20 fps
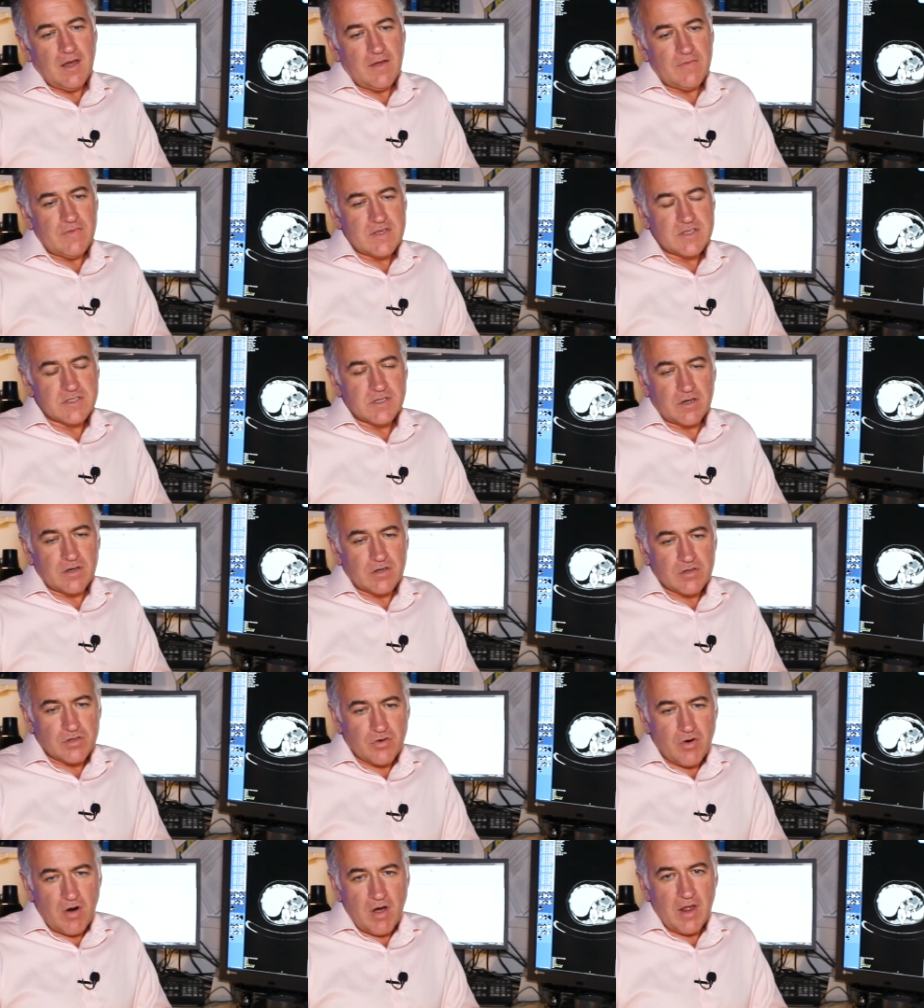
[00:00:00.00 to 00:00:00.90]
and these are
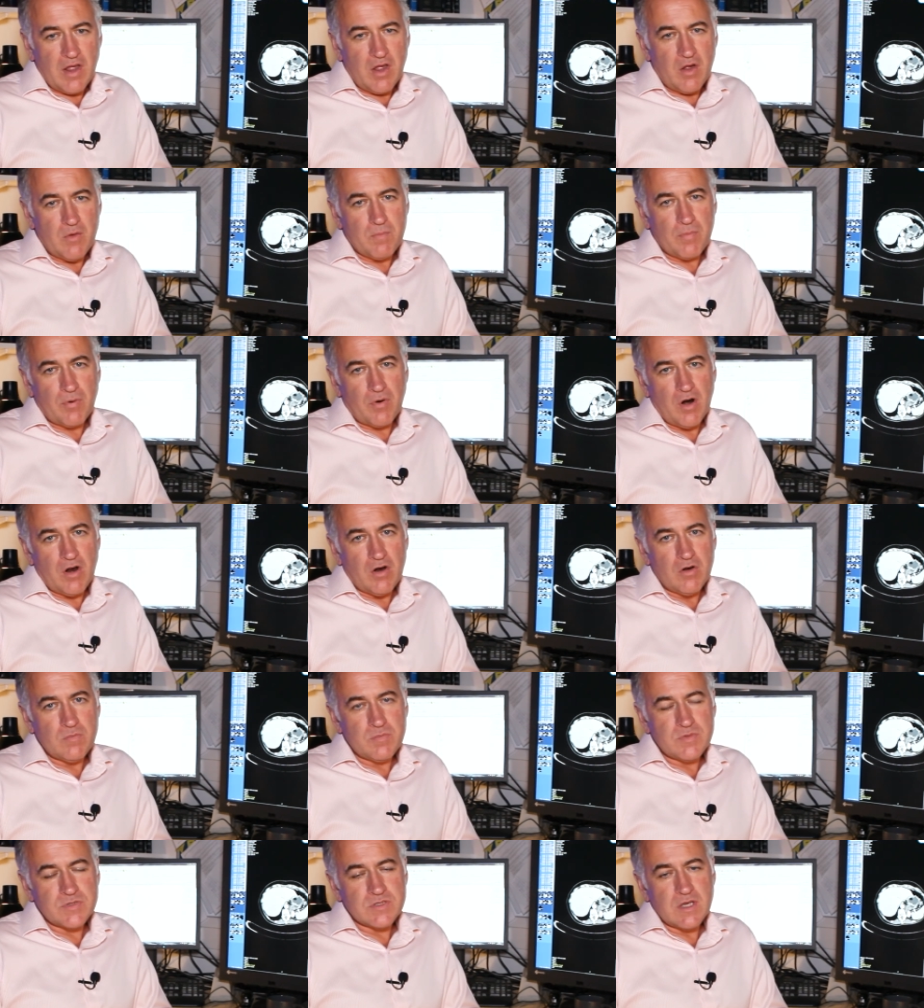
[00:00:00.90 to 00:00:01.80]
cryo
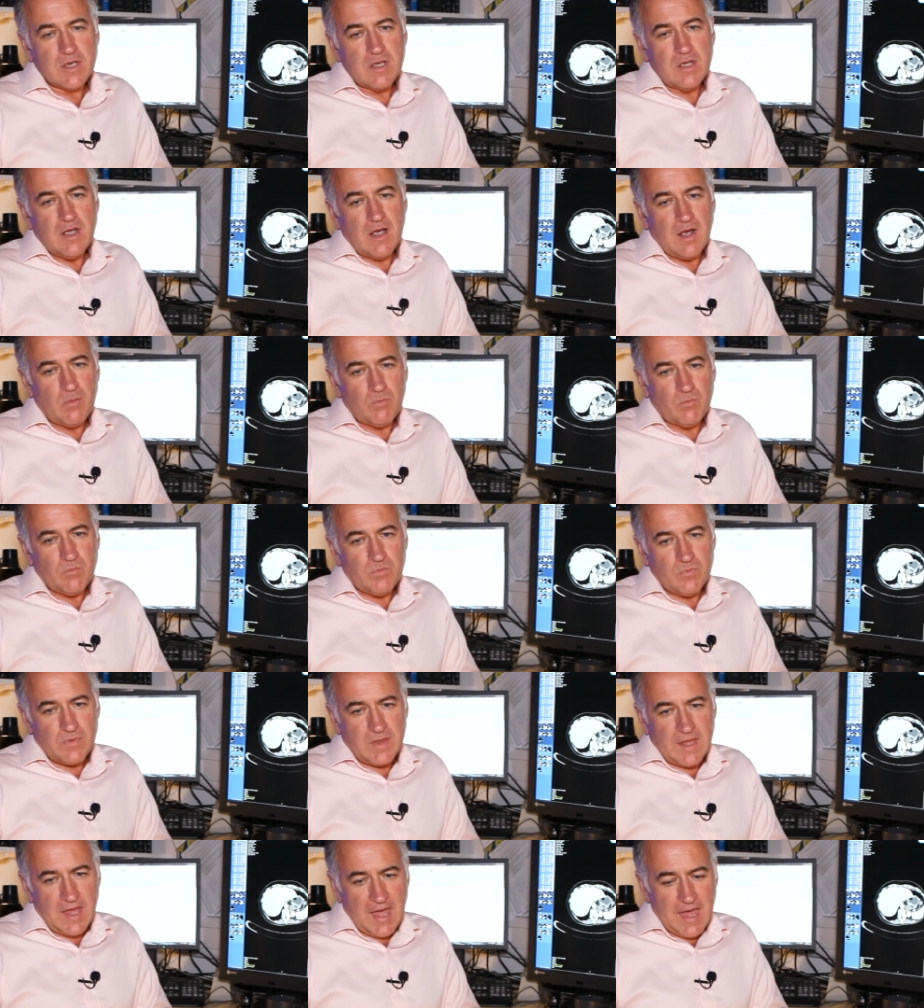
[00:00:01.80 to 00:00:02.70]
probes,
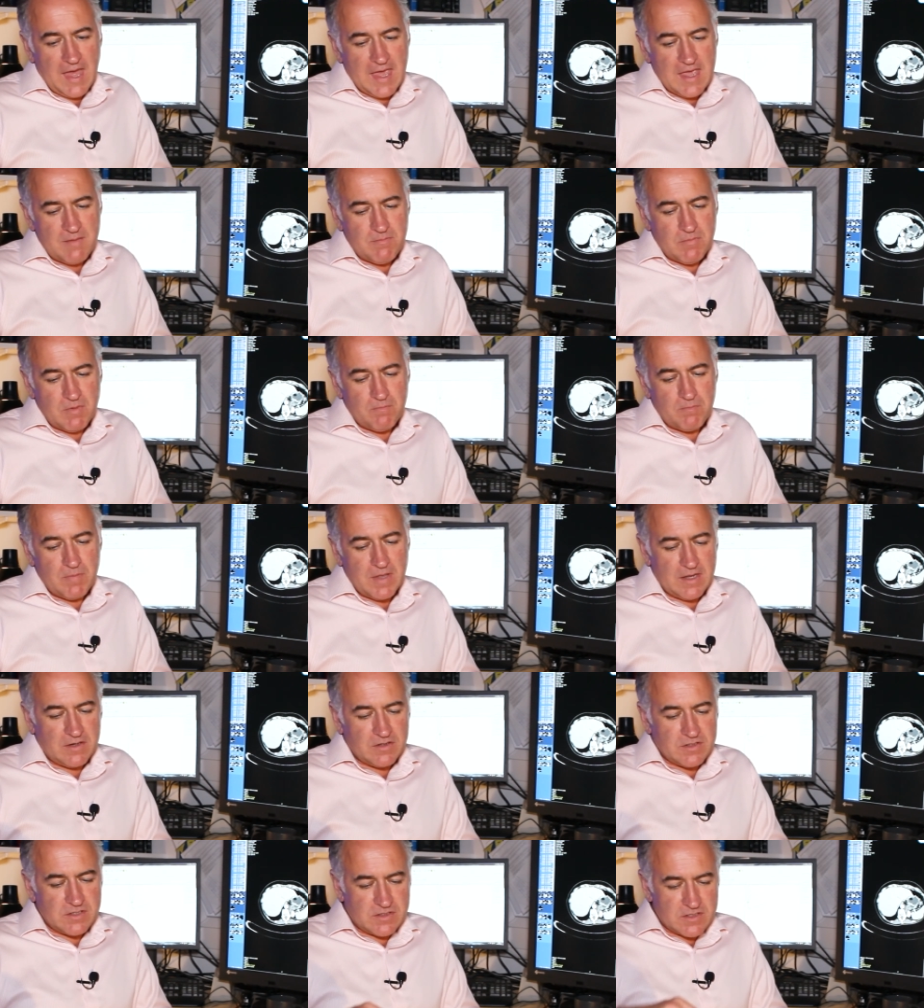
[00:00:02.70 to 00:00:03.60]
and the aim
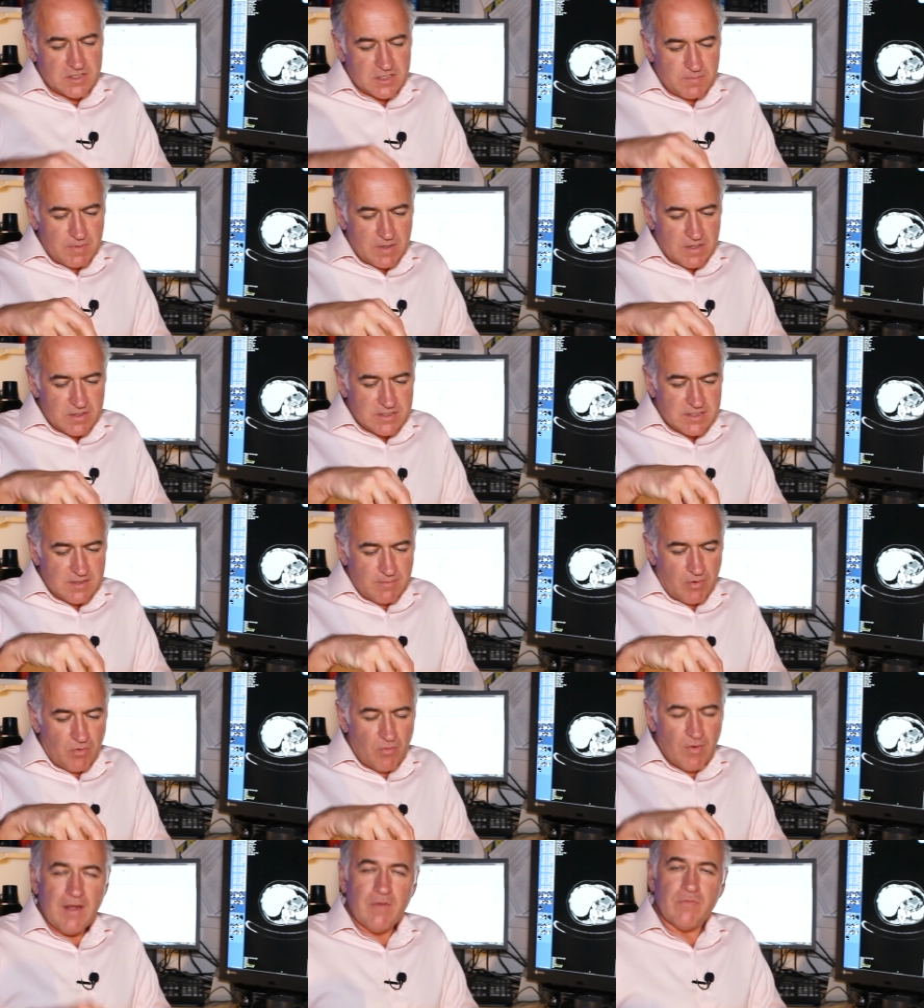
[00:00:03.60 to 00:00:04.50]
being to disperse
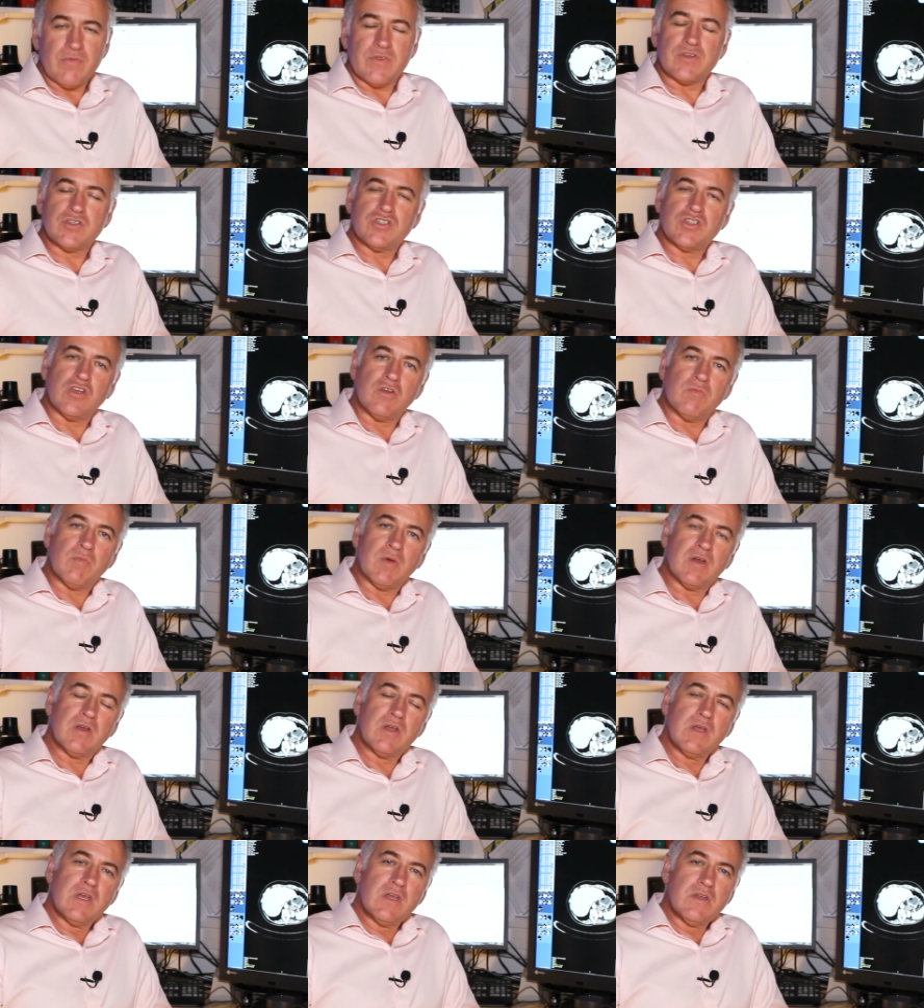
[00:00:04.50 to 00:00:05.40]
them around the
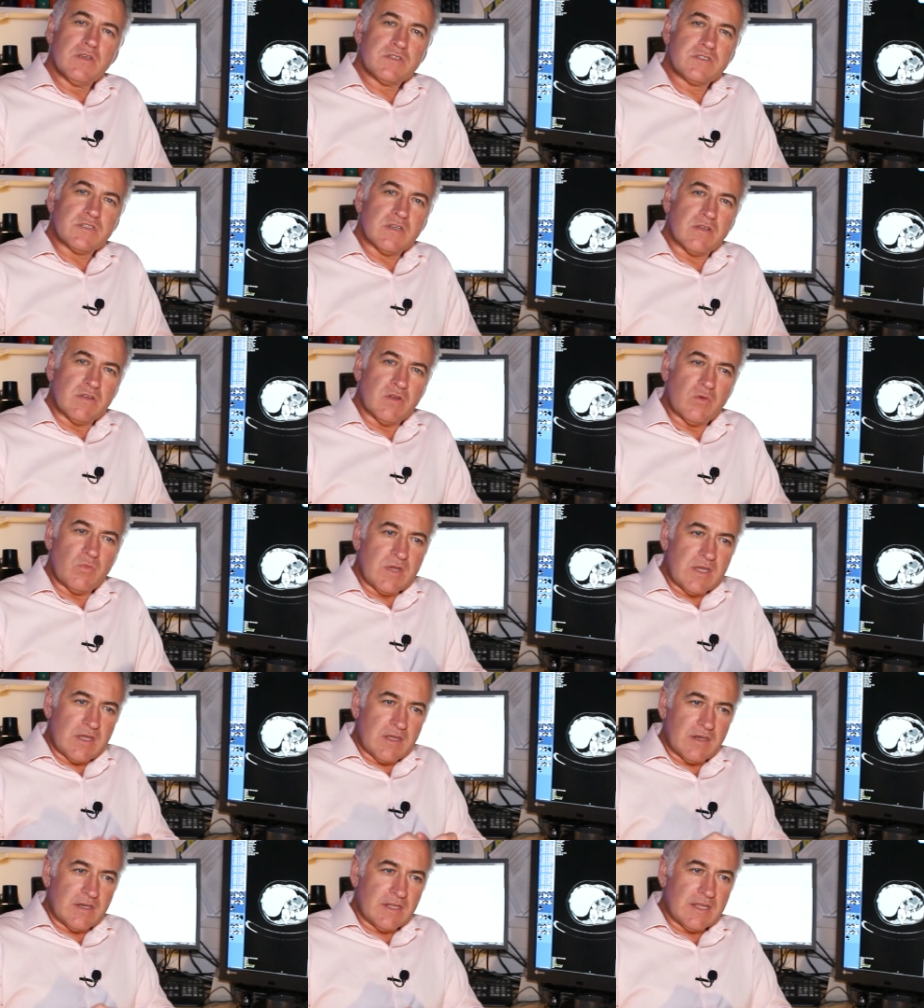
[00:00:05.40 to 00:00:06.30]
tumour so that
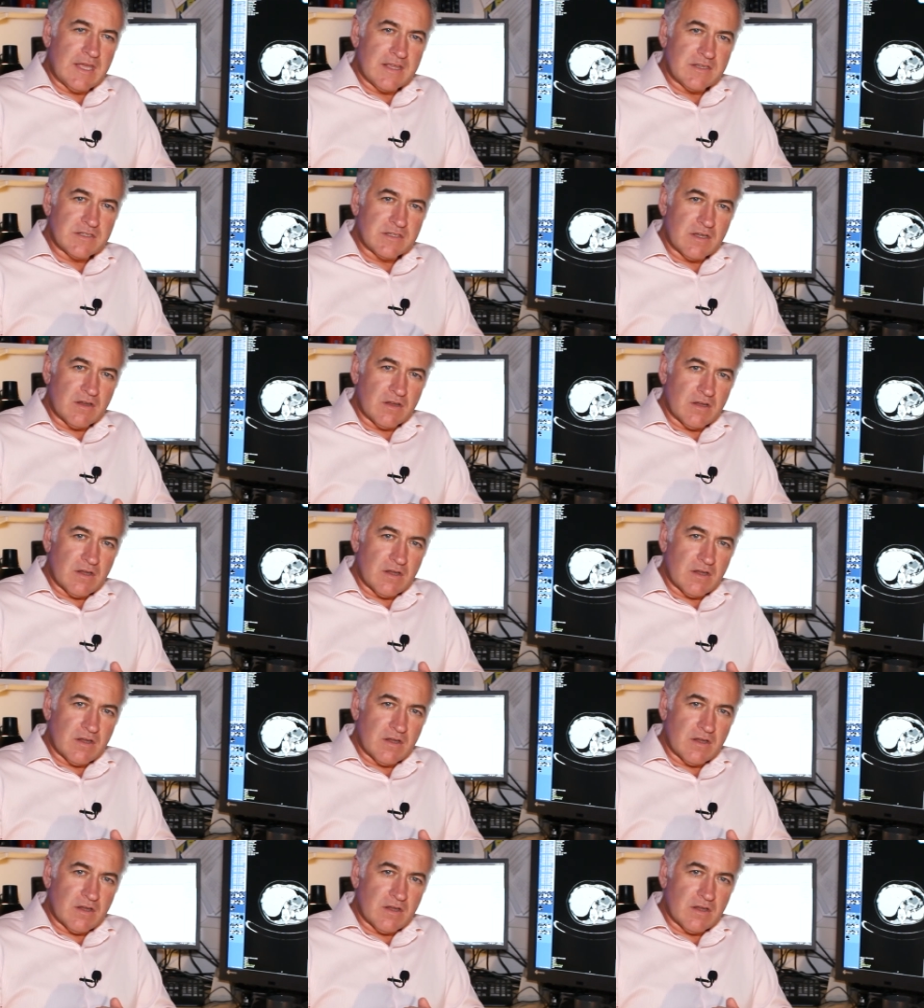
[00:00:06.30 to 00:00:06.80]
we can get